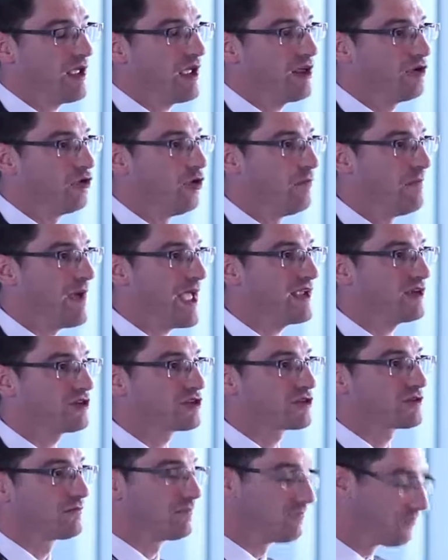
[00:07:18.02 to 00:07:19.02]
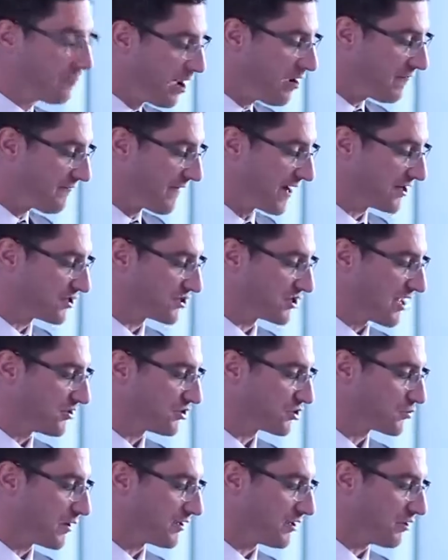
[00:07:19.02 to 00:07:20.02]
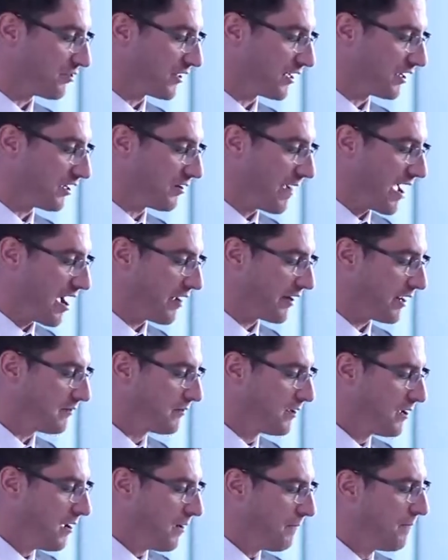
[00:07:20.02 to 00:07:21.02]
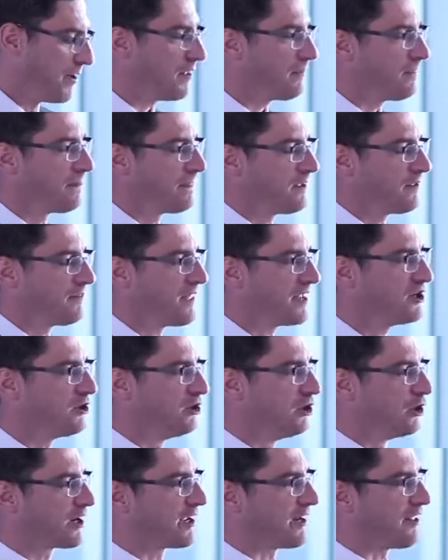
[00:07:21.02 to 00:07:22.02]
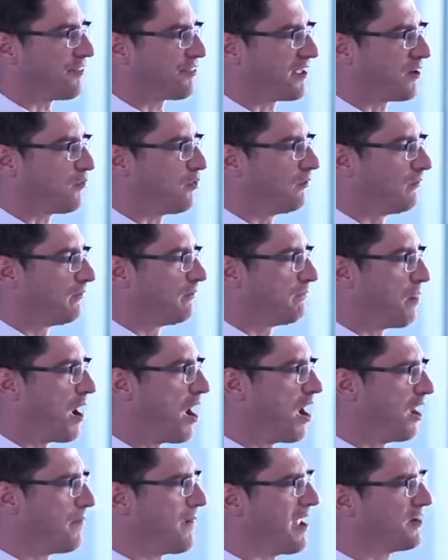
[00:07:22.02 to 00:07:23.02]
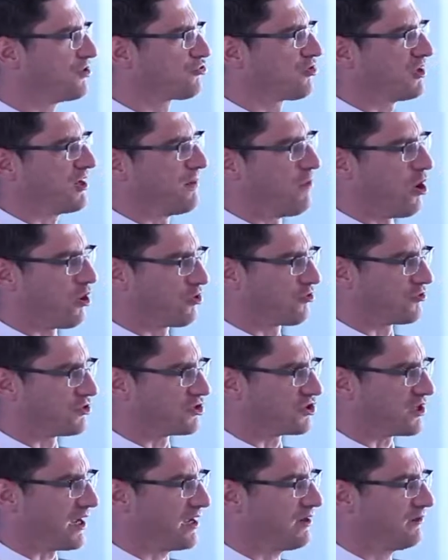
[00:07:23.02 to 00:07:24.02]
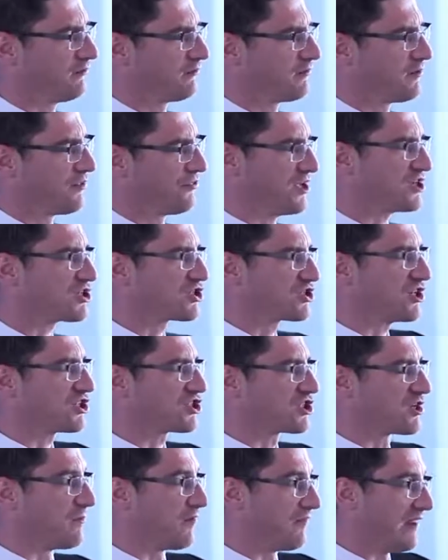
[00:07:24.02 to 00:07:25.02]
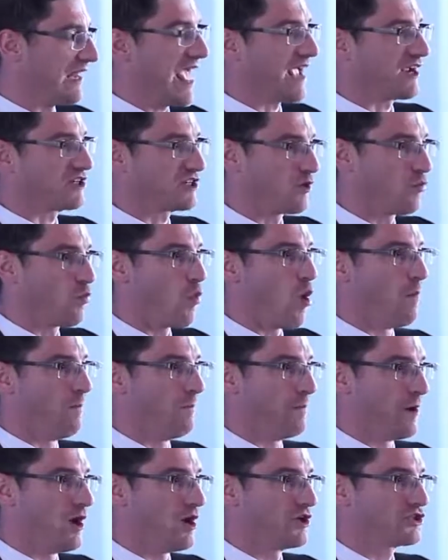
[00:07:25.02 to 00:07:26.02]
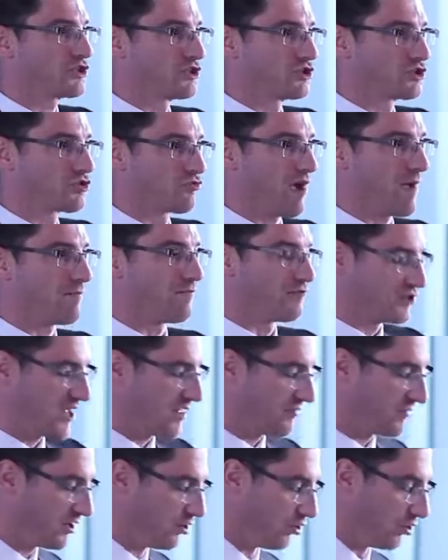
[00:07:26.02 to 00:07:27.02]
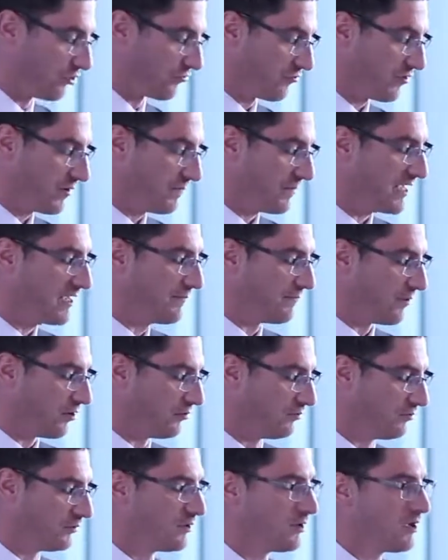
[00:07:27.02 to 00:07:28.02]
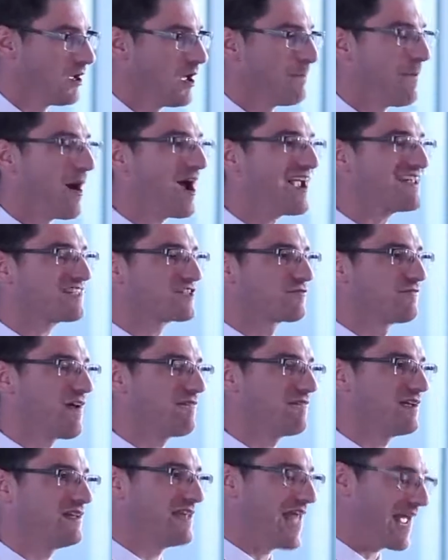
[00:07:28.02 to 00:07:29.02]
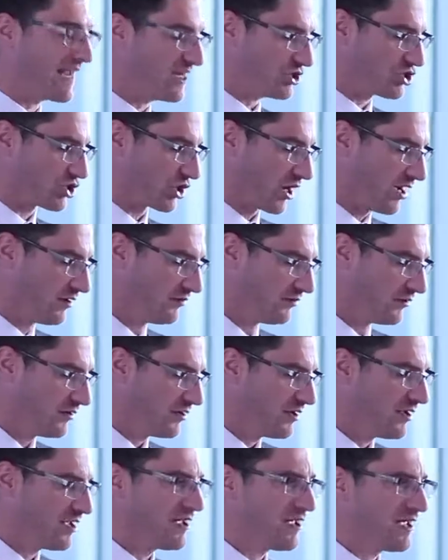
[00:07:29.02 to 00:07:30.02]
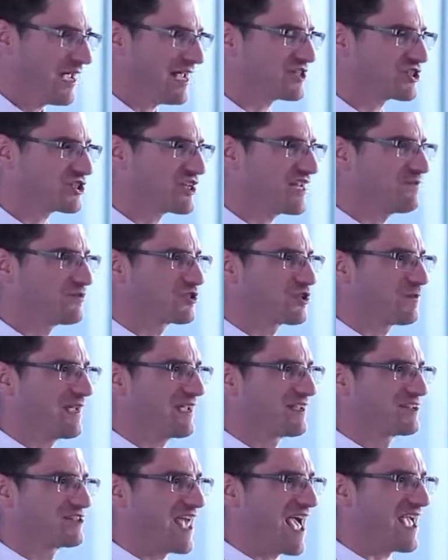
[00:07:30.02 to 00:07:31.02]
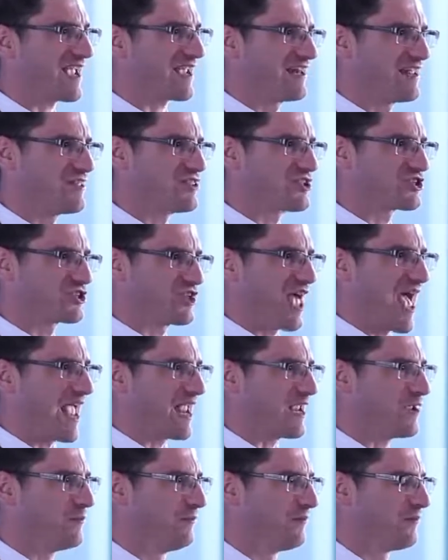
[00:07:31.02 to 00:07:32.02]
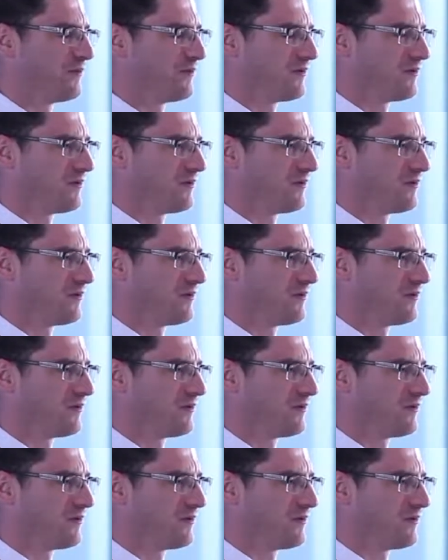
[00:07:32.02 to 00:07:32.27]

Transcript: It all makes perfect sense when you think about it. But then you look at it and think, well, parliamentary democracy, this system of electing one person to represent the ordinary people, by its very nature, it seems to be exactly the same